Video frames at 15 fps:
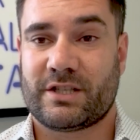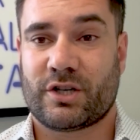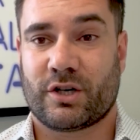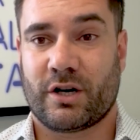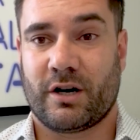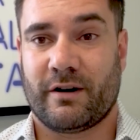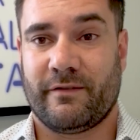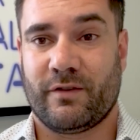
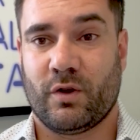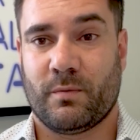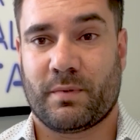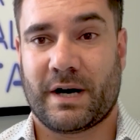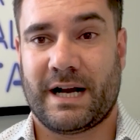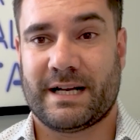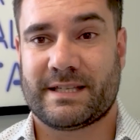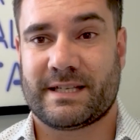attorney review
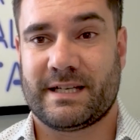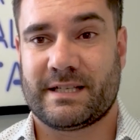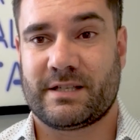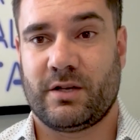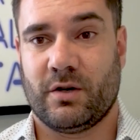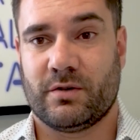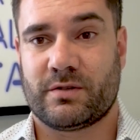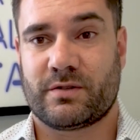process
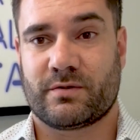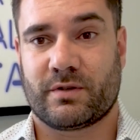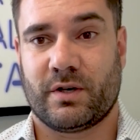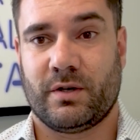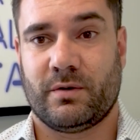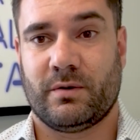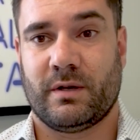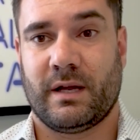goes
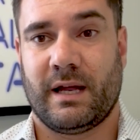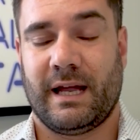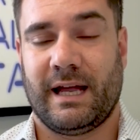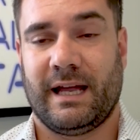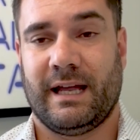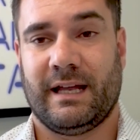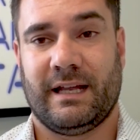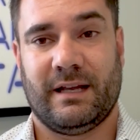through,
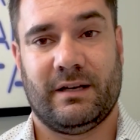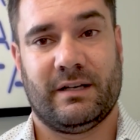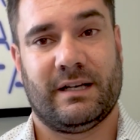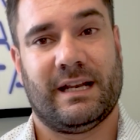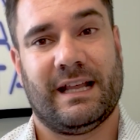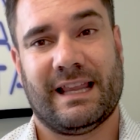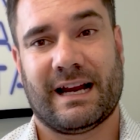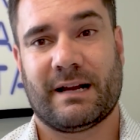
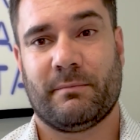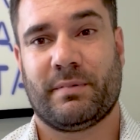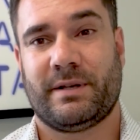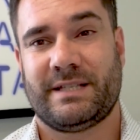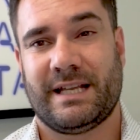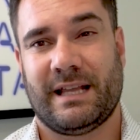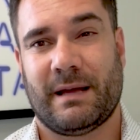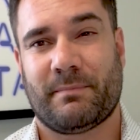and
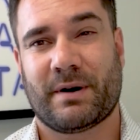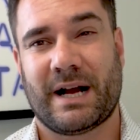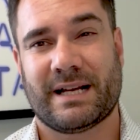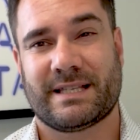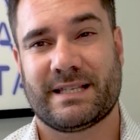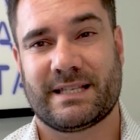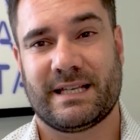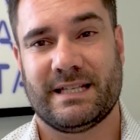that
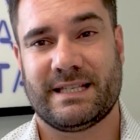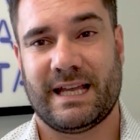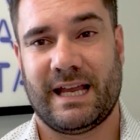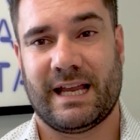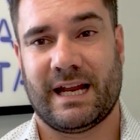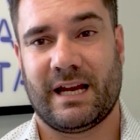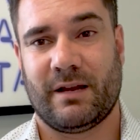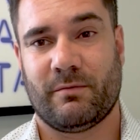process can
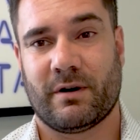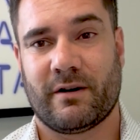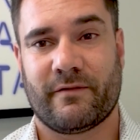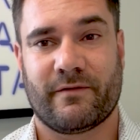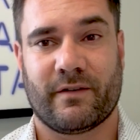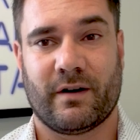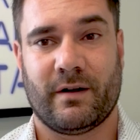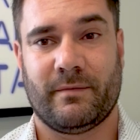take anywhere
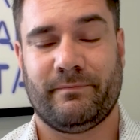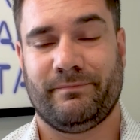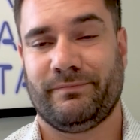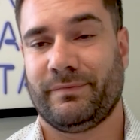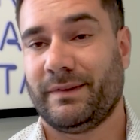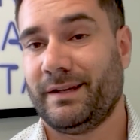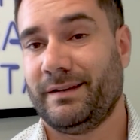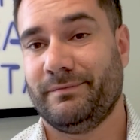
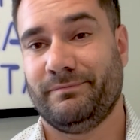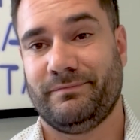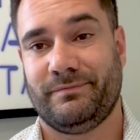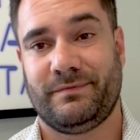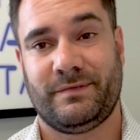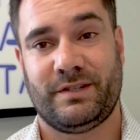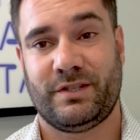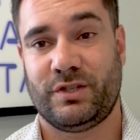from
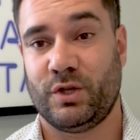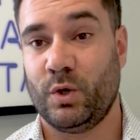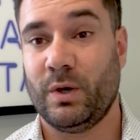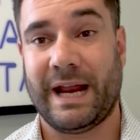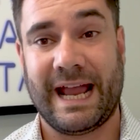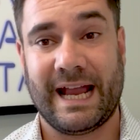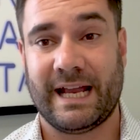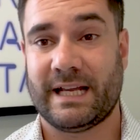2
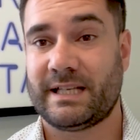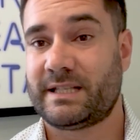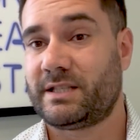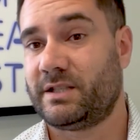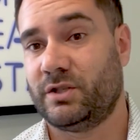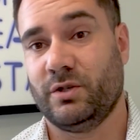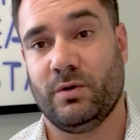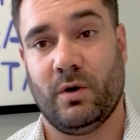days
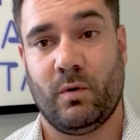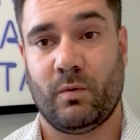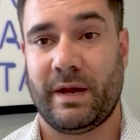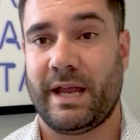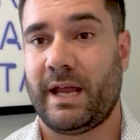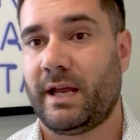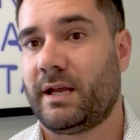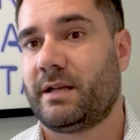to a
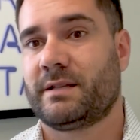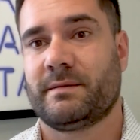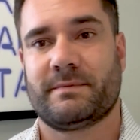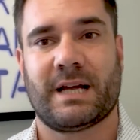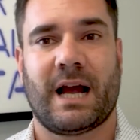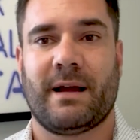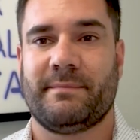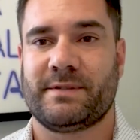week,
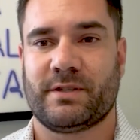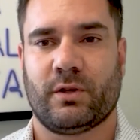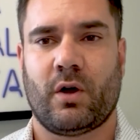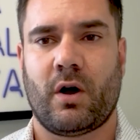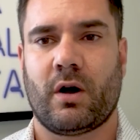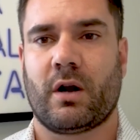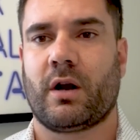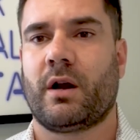sometimes
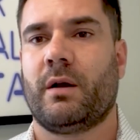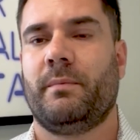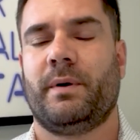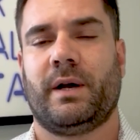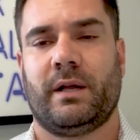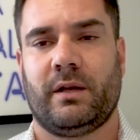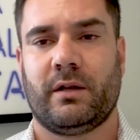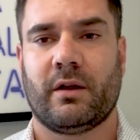longer,
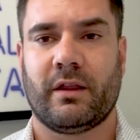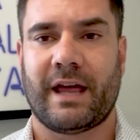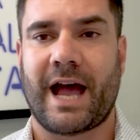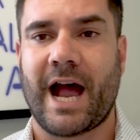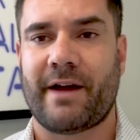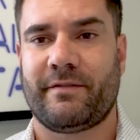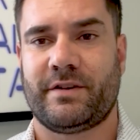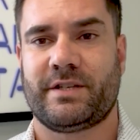but the
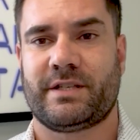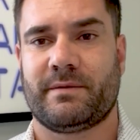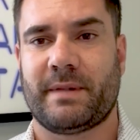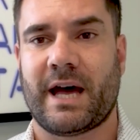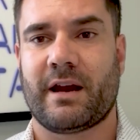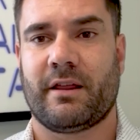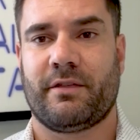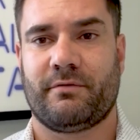average is
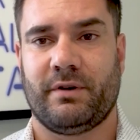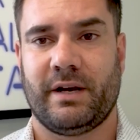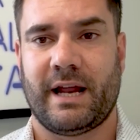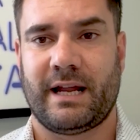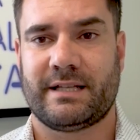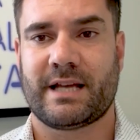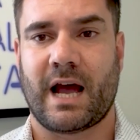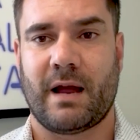about a
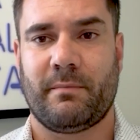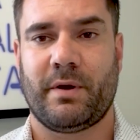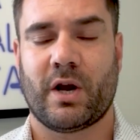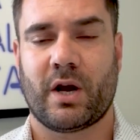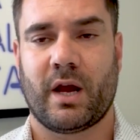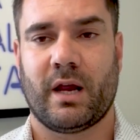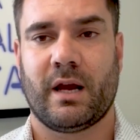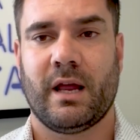3-day time
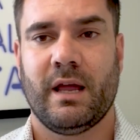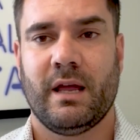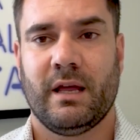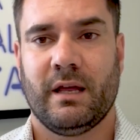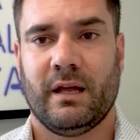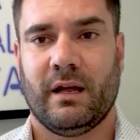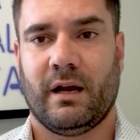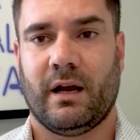period
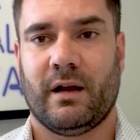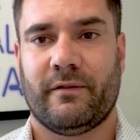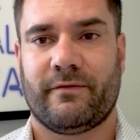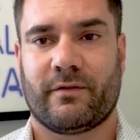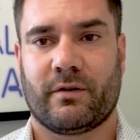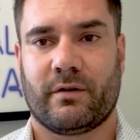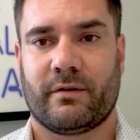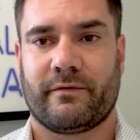
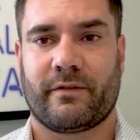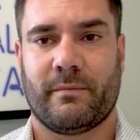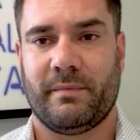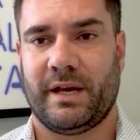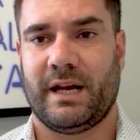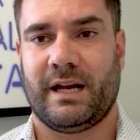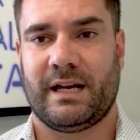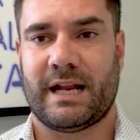from
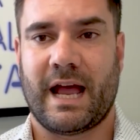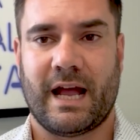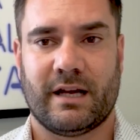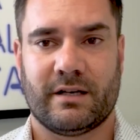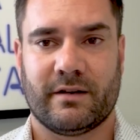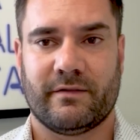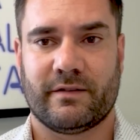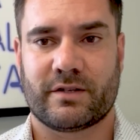beginning to
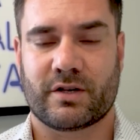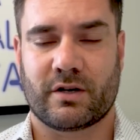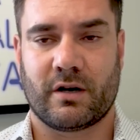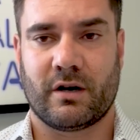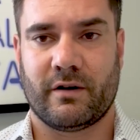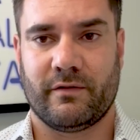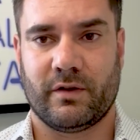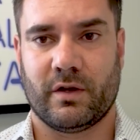end of attorney
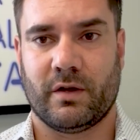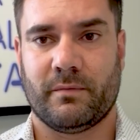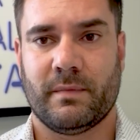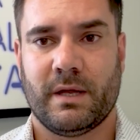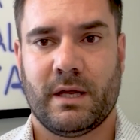review.